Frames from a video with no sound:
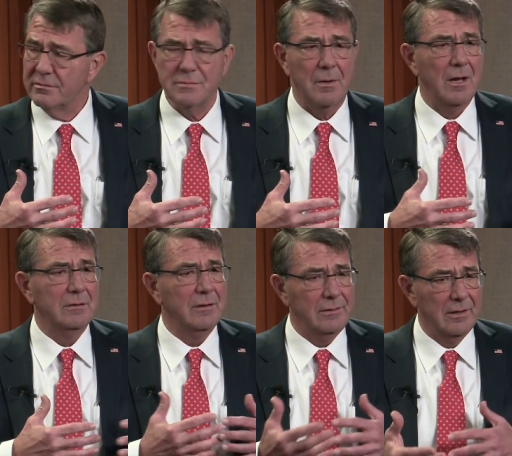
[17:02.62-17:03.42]
and
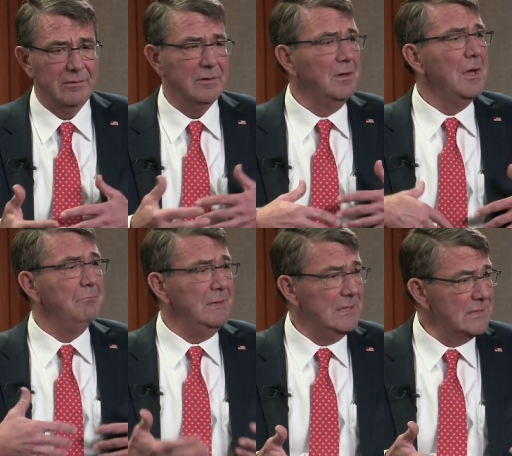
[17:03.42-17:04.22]
respond to things and
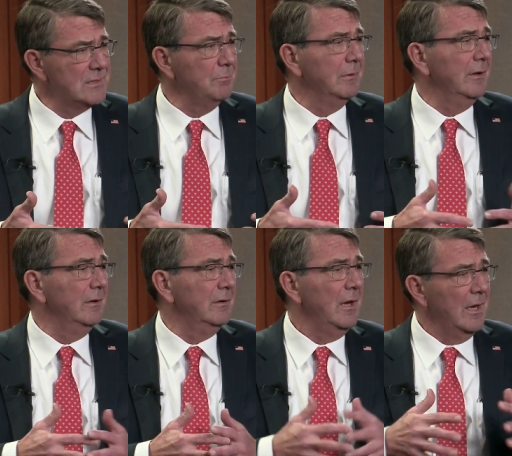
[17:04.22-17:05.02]
be
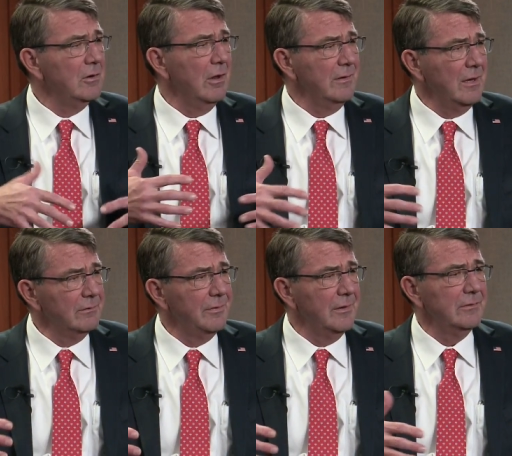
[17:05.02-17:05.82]
disciplined and all the
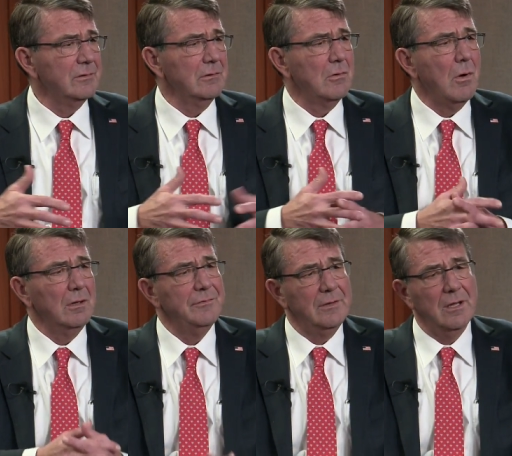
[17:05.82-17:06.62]
other things that are
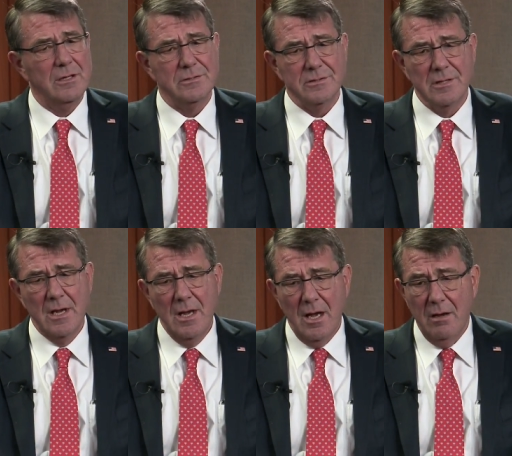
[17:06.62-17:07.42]
qualifications.
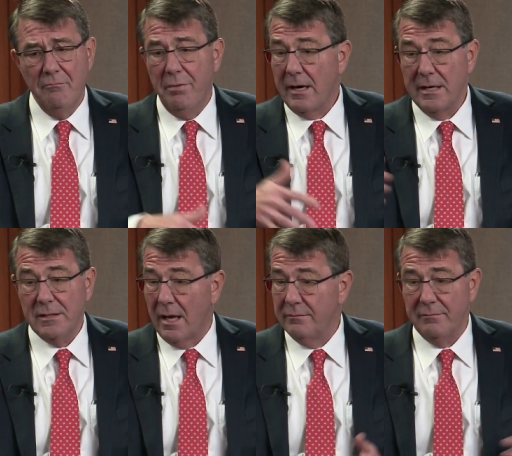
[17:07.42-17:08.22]
Uh, but
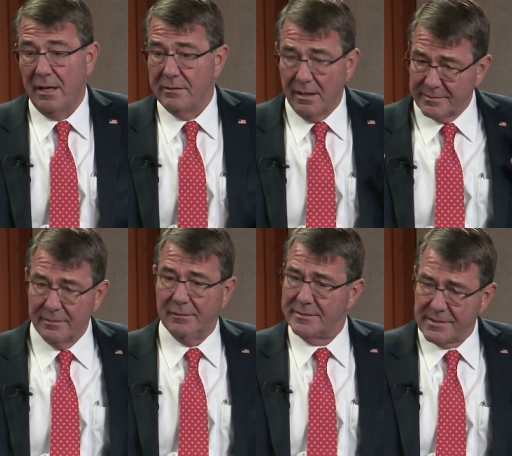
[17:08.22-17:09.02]
I, I, I,
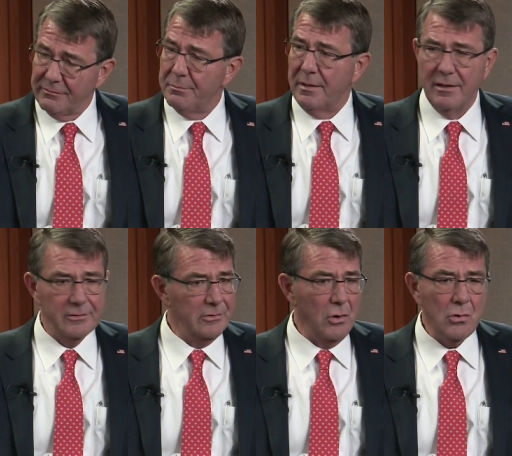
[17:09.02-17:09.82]
said, let's everybody,
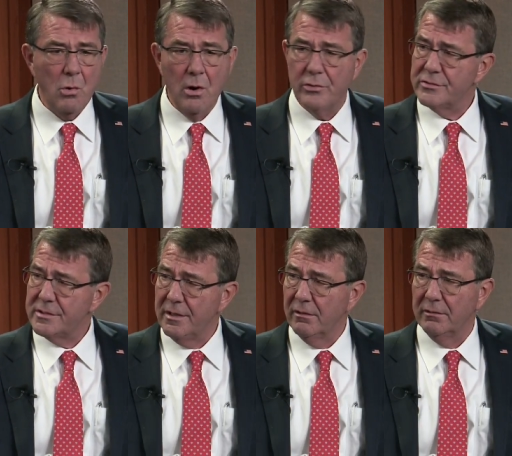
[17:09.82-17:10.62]
there are no
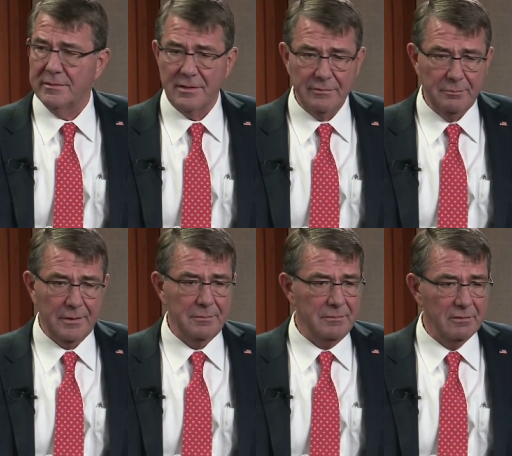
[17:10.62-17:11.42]
quotas here. Let's
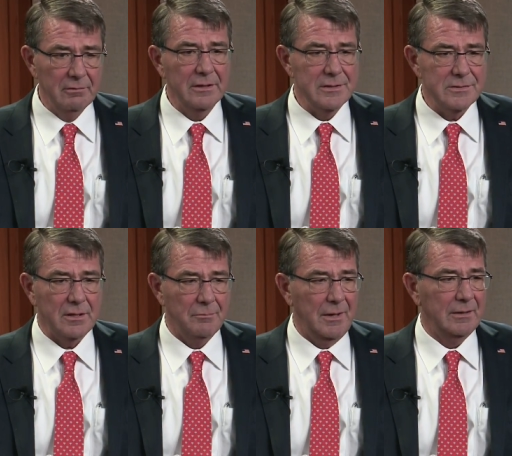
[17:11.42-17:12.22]
everybody be
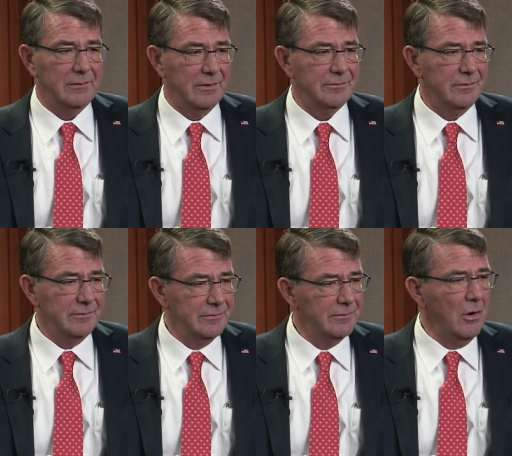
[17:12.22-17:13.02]
realistic about this.
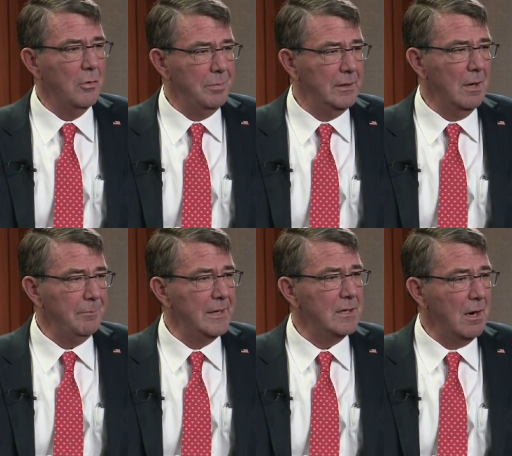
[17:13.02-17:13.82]
This is opening
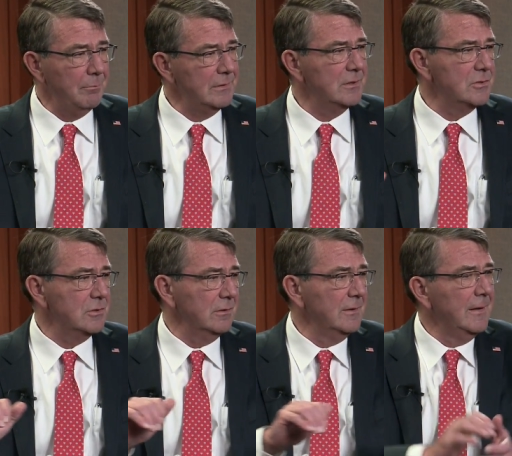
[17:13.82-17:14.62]
up a
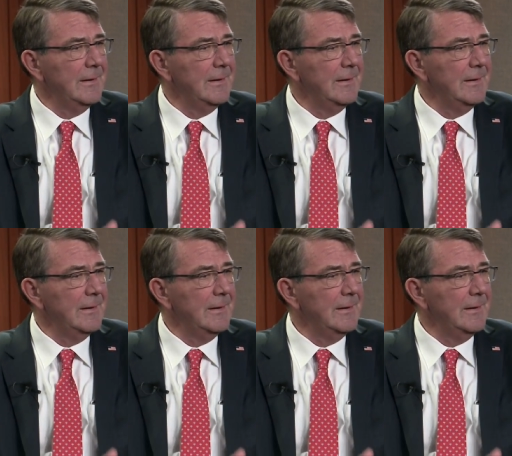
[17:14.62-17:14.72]
competition.